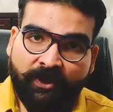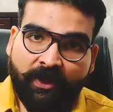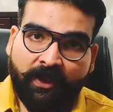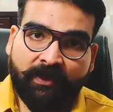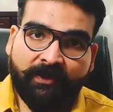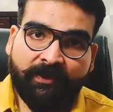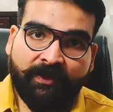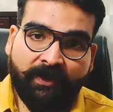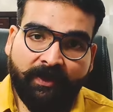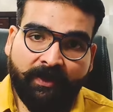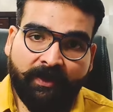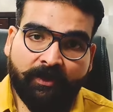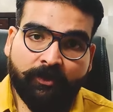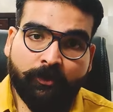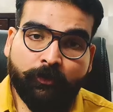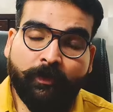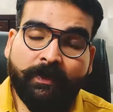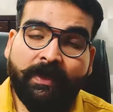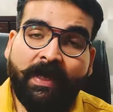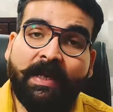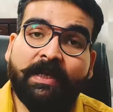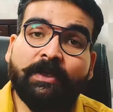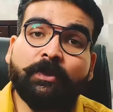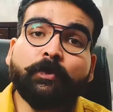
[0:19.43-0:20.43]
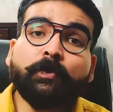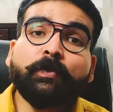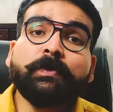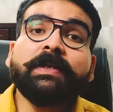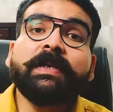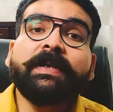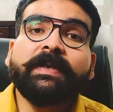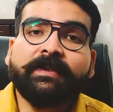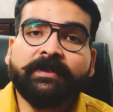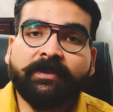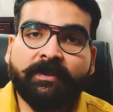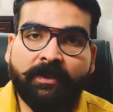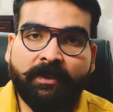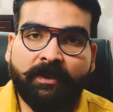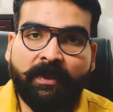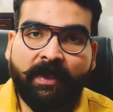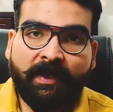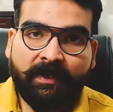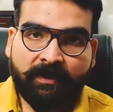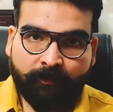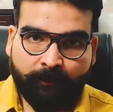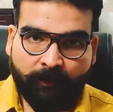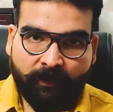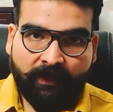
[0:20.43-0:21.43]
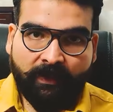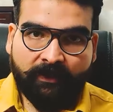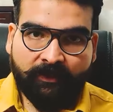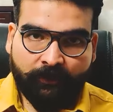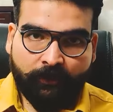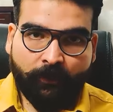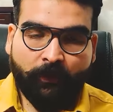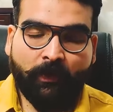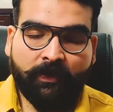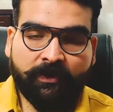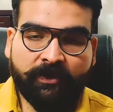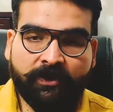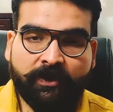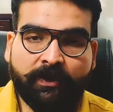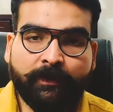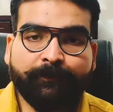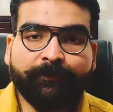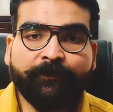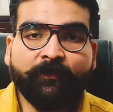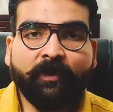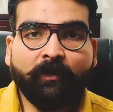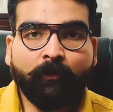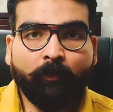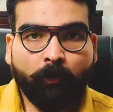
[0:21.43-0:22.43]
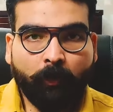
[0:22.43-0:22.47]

are there to calculate as per astrology,